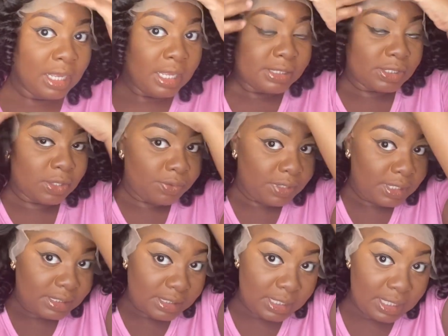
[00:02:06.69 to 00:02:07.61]
So
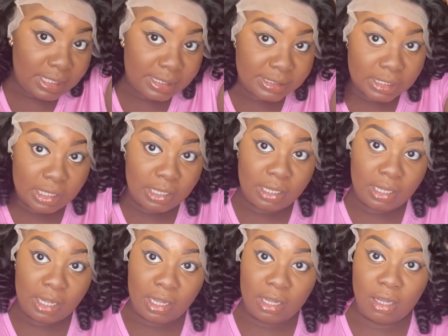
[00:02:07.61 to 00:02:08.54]
this is
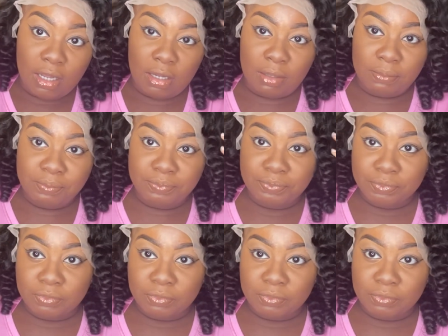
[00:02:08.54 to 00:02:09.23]
a